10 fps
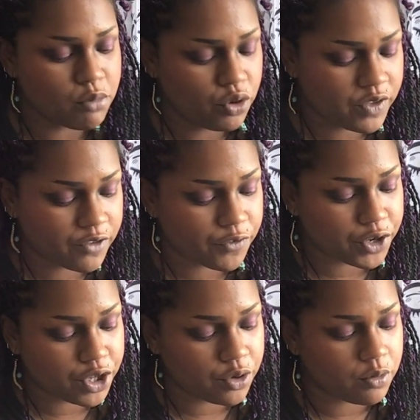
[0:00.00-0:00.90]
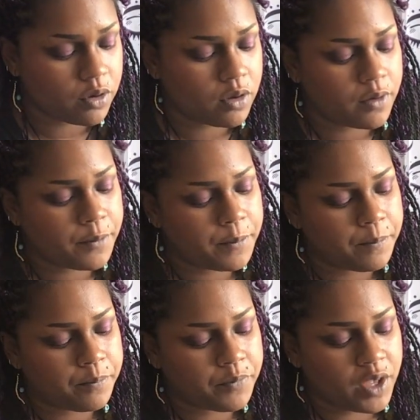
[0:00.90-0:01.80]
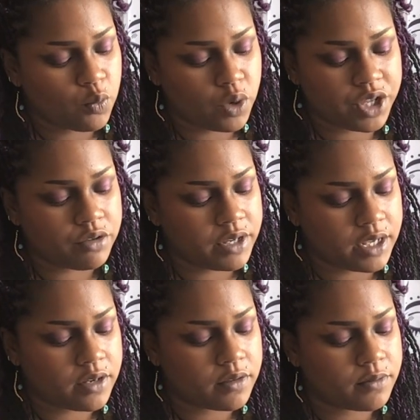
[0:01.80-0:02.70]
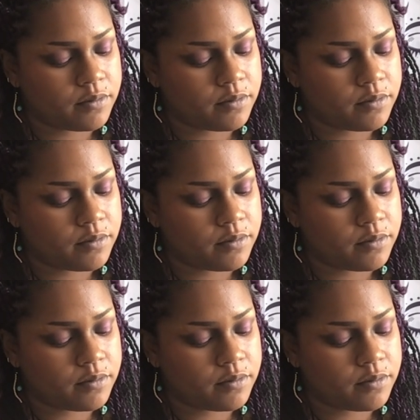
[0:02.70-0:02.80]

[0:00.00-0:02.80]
moving for you in what you need.